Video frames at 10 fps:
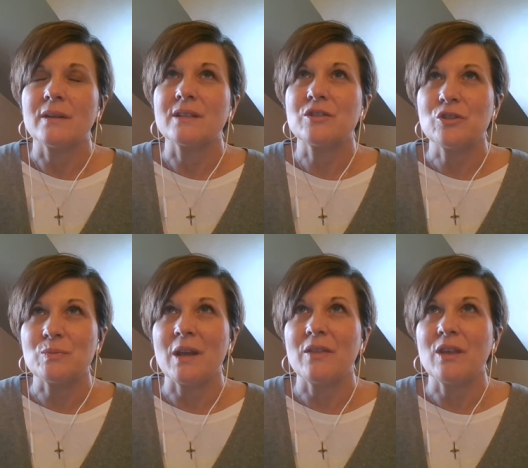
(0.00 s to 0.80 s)
excuse
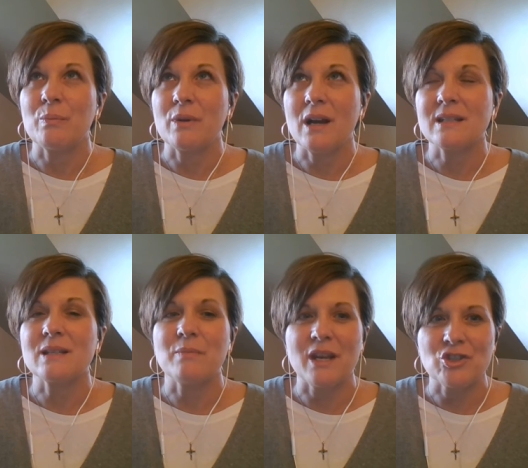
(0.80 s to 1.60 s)
me, the
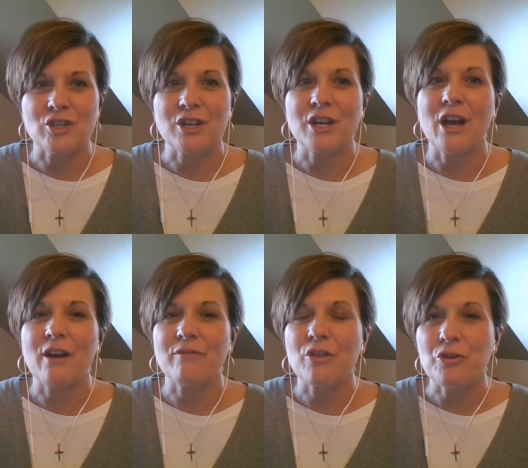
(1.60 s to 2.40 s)
approximation
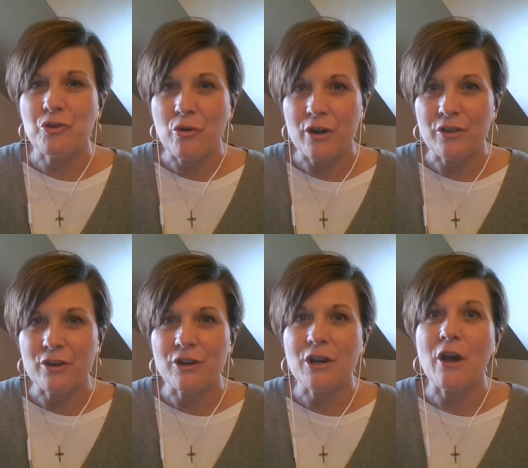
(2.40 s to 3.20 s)
of the
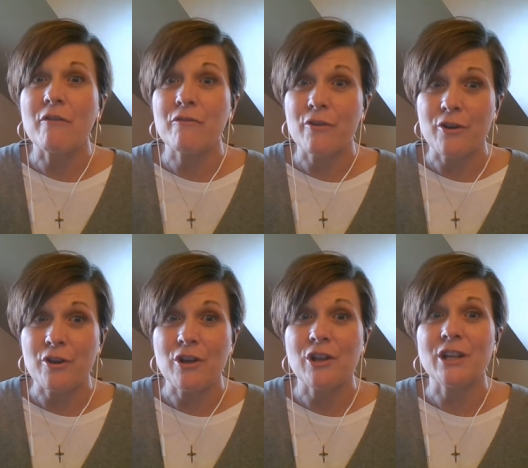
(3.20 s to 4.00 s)
northern
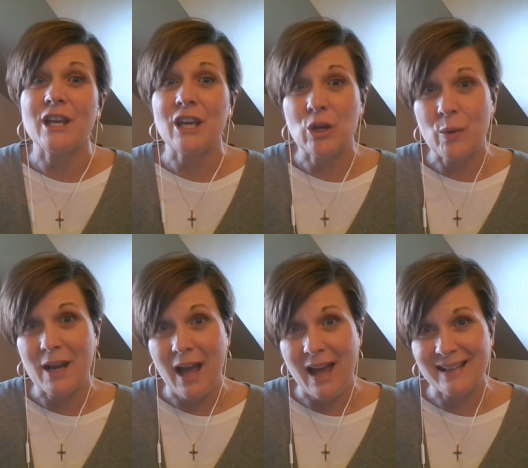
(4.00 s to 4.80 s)
vernal
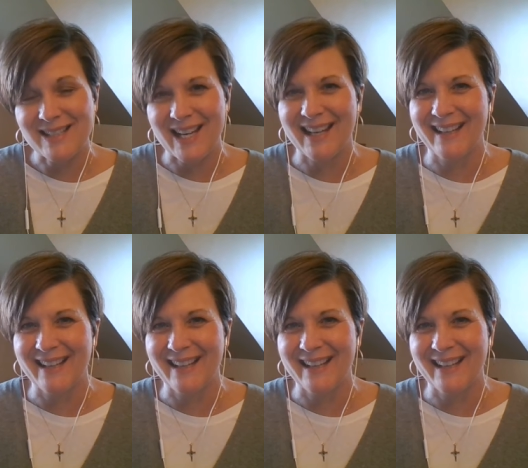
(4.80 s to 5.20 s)
equinox,